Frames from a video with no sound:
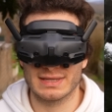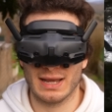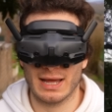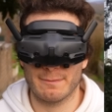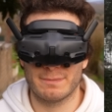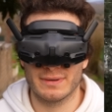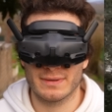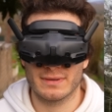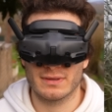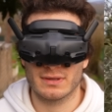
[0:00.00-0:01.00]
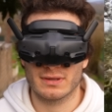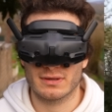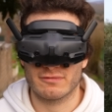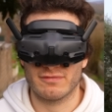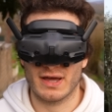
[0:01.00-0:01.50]
the lap,
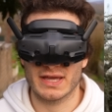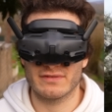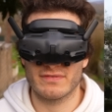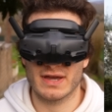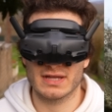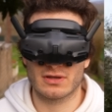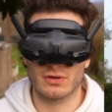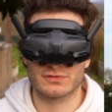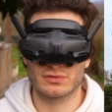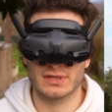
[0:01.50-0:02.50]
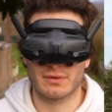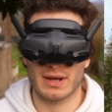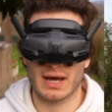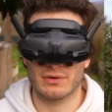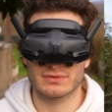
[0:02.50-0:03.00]
fly very close to the
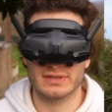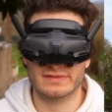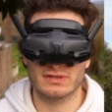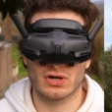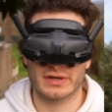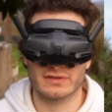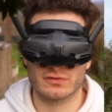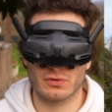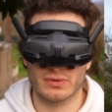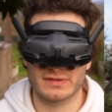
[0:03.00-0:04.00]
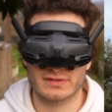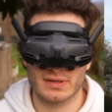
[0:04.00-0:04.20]
ground. This dog is always